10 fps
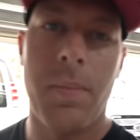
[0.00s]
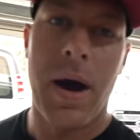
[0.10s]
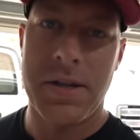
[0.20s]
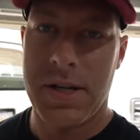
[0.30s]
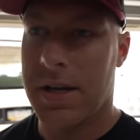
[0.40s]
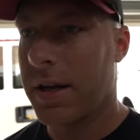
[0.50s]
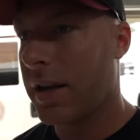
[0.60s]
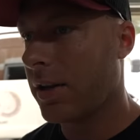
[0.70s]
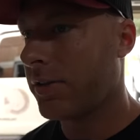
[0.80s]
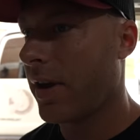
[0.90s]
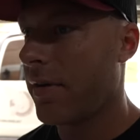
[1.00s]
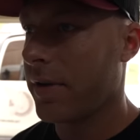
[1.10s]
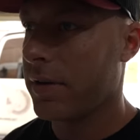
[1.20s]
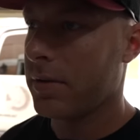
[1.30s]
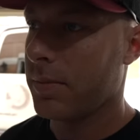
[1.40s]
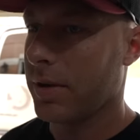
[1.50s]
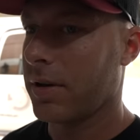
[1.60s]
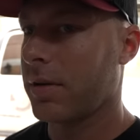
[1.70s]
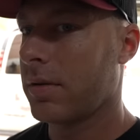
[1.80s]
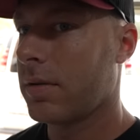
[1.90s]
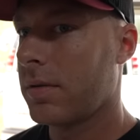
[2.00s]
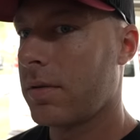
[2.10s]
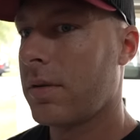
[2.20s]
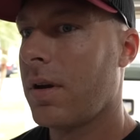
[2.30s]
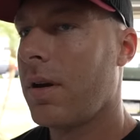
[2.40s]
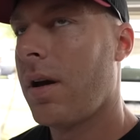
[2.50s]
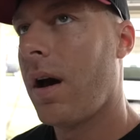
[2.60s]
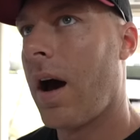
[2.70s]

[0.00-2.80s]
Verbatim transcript: mine's like an 87. 87 or 89.